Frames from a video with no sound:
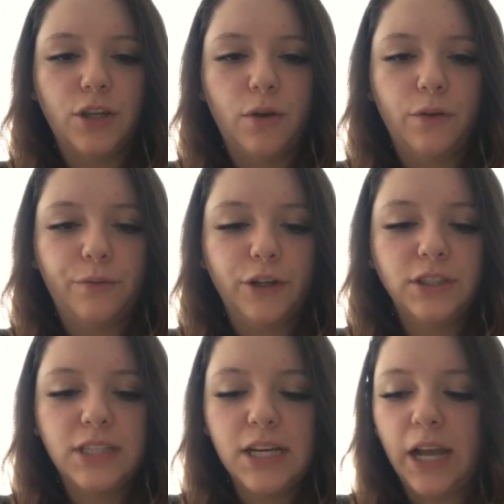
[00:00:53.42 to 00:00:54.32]
so the
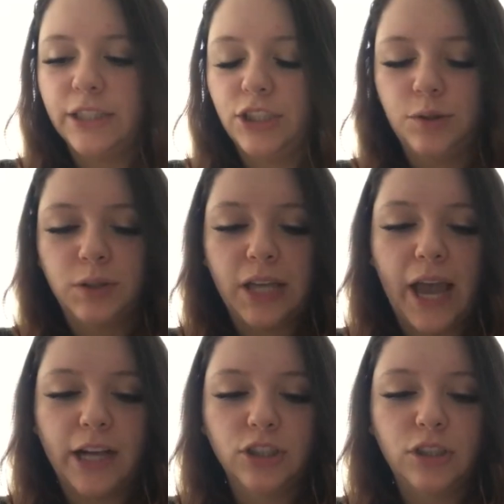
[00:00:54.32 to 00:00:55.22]
first thing I do is I
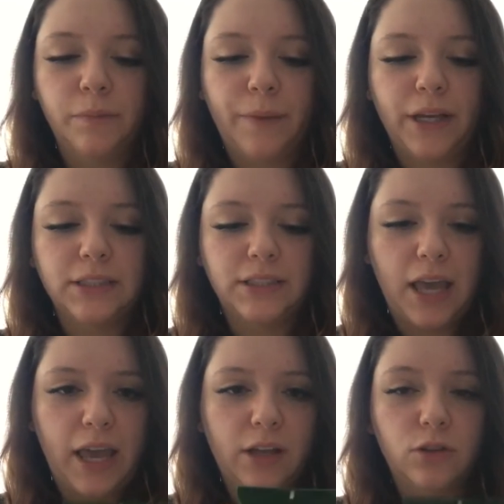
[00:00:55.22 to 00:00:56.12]
actually mix
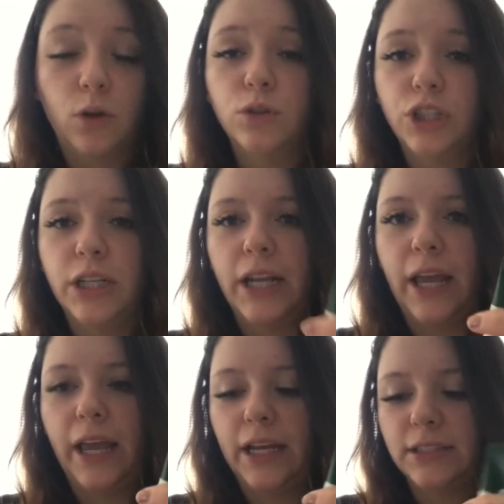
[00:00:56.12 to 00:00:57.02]
a lotion
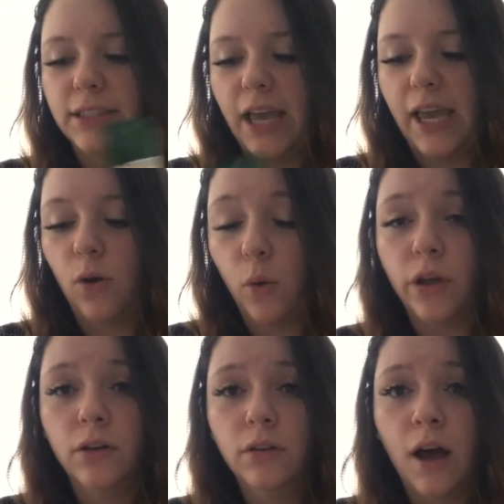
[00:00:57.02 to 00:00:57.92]
and a
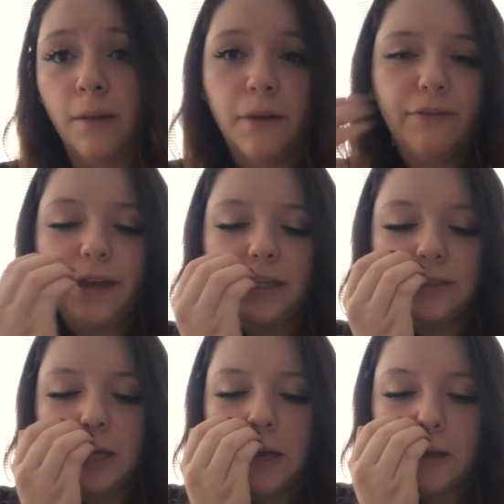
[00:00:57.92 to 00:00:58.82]
oil on my
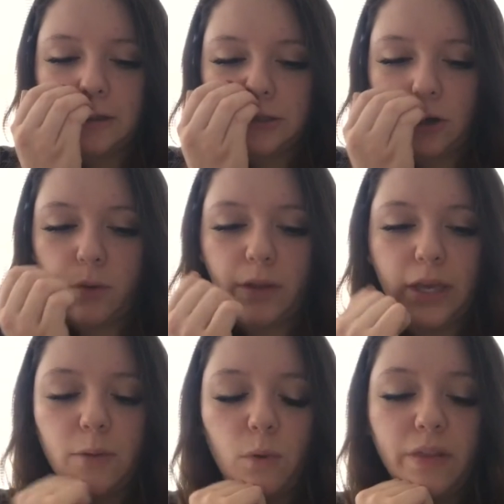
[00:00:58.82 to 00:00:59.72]
face. So
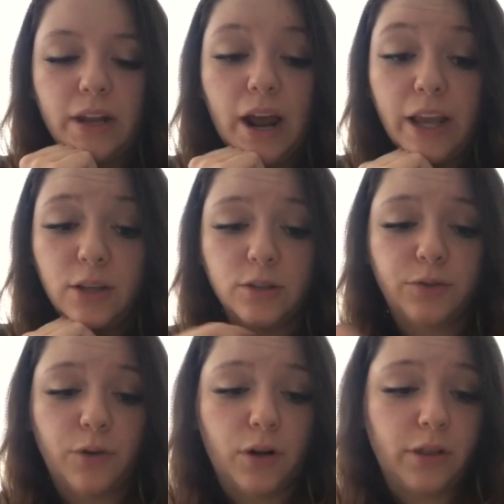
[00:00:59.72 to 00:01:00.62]
the one that I use
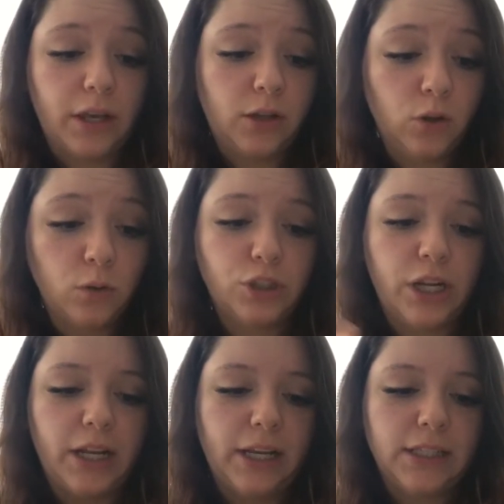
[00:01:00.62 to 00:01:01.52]
for the
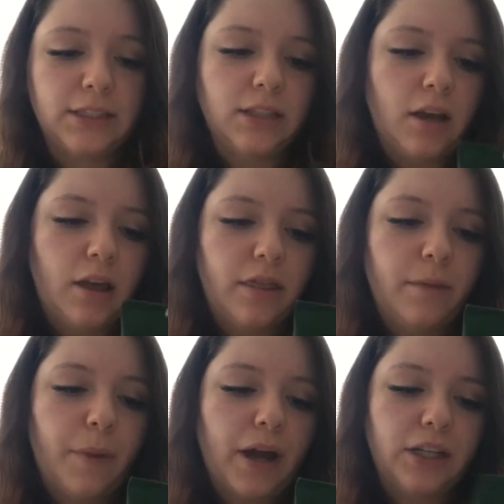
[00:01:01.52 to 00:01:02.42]
lotion is the
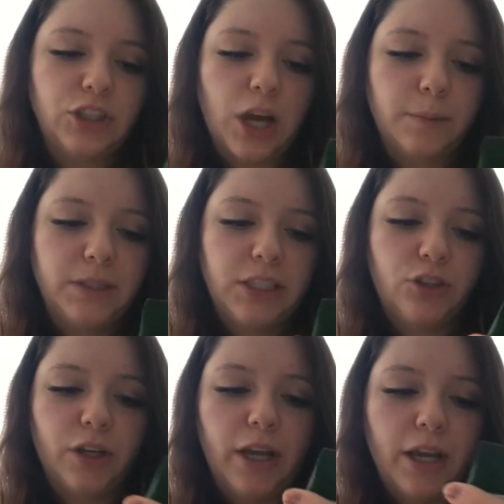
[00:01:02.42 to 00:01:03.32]
Body Shop Tea
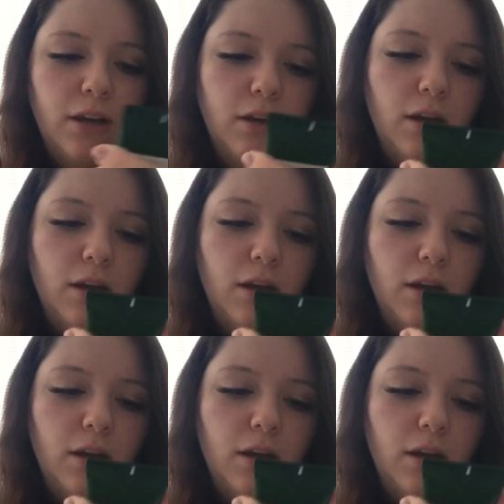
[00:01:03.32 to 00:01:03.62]
Tree